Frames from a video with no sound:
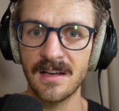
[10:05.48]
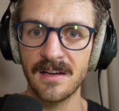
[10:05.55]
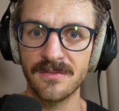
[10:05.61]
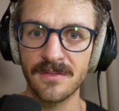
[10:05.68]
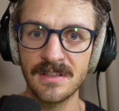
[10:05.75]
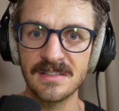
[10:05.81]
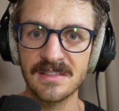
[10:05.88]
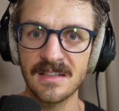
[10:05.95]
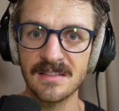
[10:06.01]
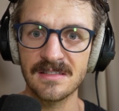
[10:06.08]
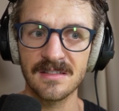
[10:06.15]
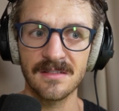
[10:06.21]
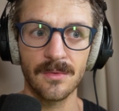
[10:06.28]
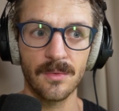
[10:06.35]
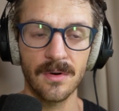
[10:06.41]
every
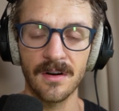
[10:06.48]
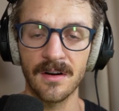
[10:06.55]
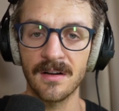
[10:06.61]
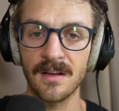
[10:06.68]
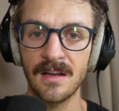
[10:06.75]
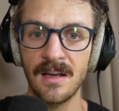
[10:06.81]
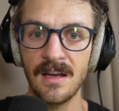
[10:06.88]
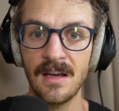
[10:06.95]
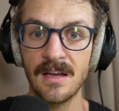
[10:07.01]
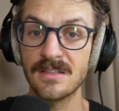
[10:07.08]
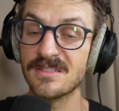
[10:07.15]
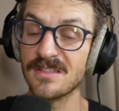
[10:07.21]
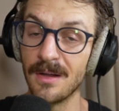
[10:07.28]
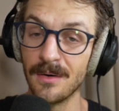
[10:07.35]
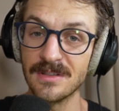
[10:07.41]
sense of the word.
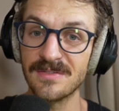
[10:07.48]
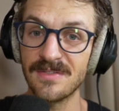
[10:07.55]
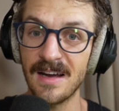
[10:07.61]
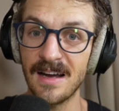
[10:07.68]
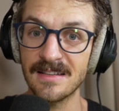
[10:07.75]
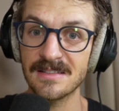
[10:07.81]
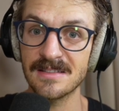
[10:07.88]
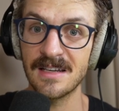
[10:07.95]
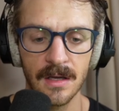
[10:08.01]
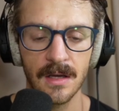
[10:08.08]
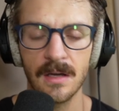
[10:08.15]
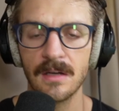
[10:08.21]
Slow is fast.